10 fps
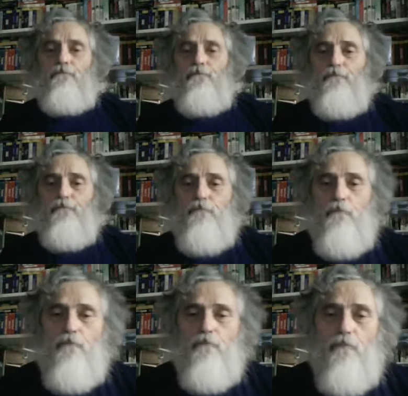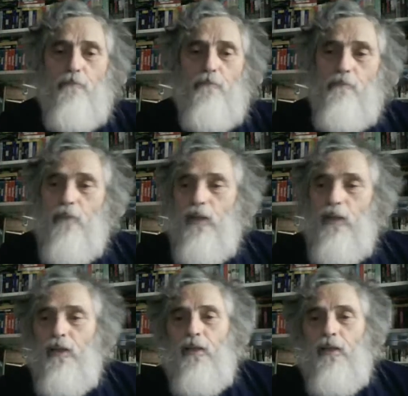[no speech]